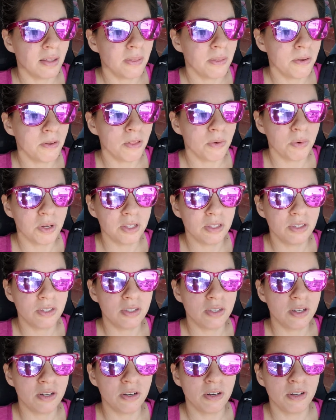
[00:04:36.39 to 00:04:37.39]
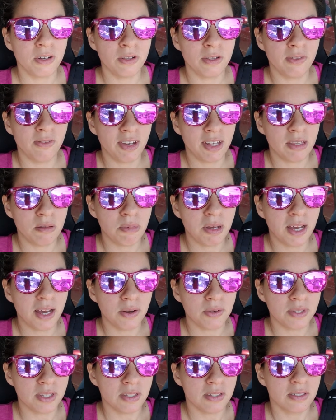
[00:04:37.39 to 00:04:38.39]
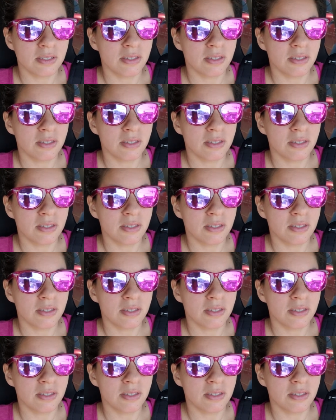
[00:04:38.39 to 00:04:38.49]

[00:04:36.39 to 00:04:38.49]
They're the ones that are living in the big houses.